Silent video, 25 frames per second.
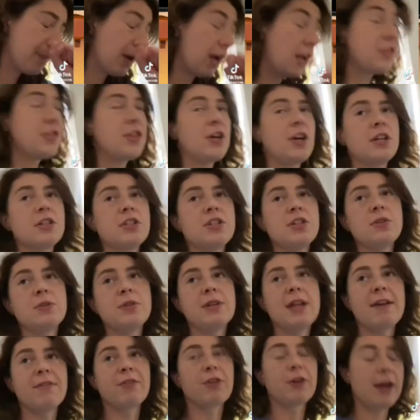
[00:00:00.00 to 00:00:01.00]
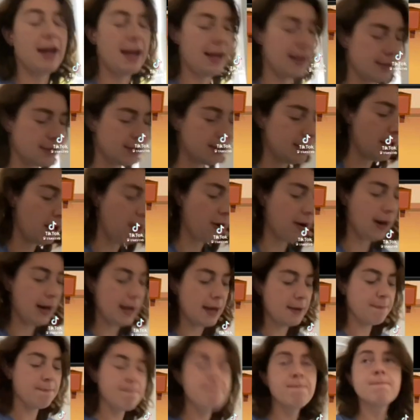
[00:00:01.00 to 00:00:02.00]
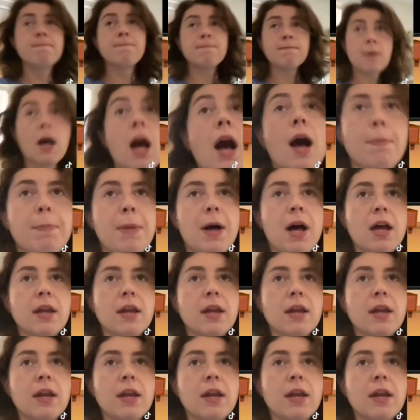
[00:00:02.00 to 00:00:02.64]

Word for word: I thought you'd never ask. All right, hop